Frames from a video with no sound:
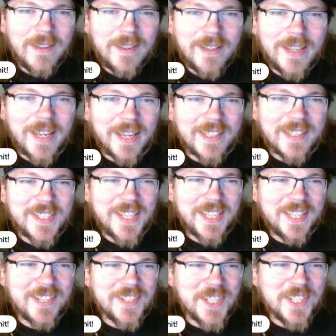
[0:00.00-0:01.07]
yeah, because
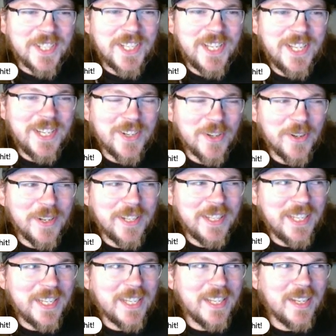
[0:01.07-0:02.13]
like there's the scene during
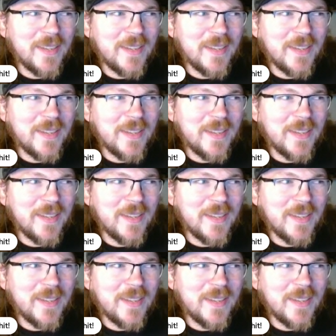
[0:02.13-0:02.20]
the